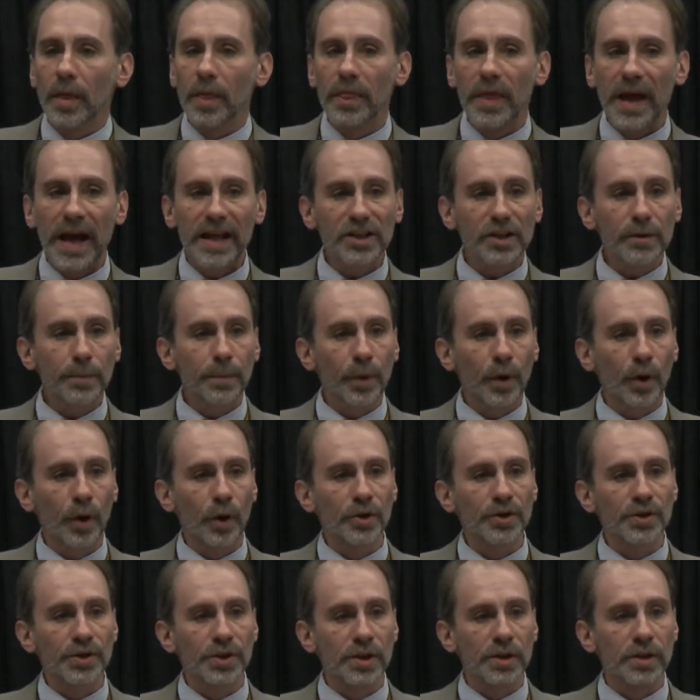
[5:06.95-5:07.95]
That's a
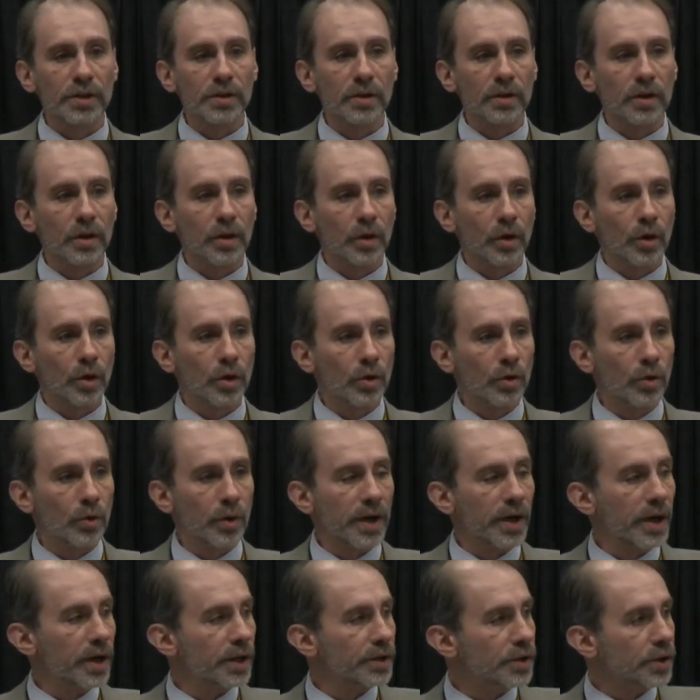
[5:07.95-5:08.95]
person who
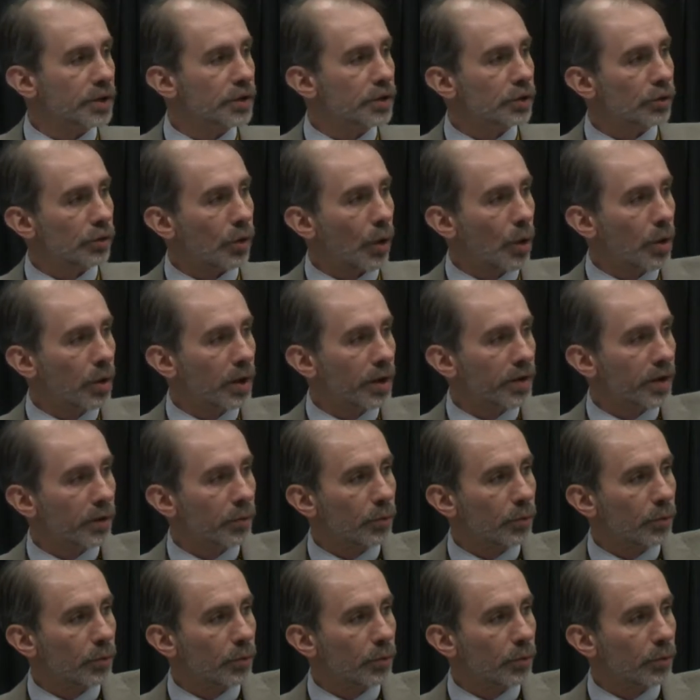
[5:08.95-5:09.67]
is controlling